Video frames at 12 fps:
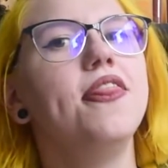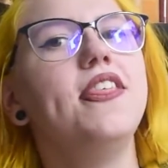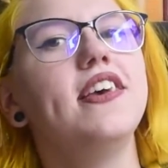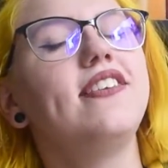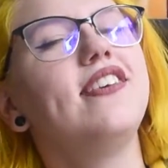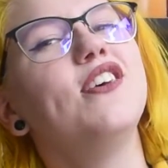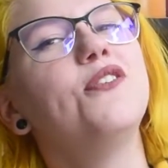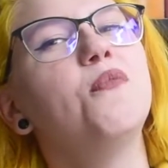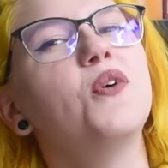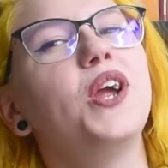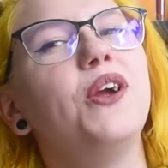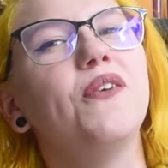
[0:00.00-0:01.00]
This is
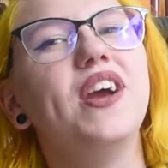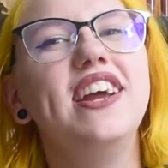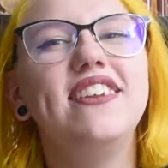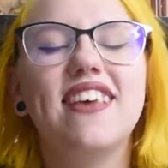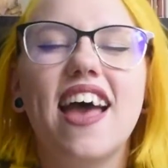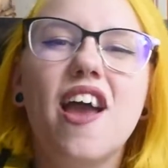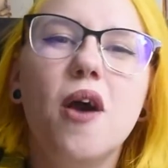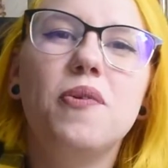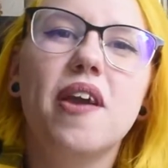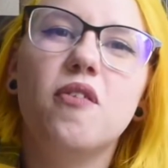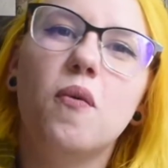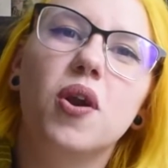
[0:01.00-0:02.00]
MorgyyReads. I hope
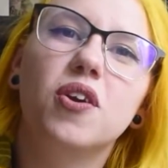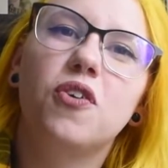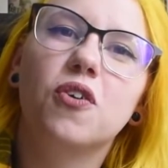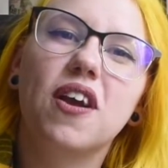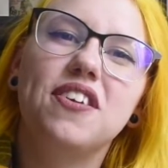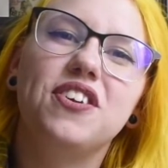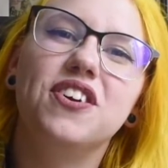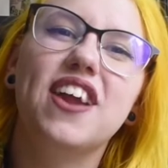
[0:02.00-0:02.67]
you have a wonderful rest of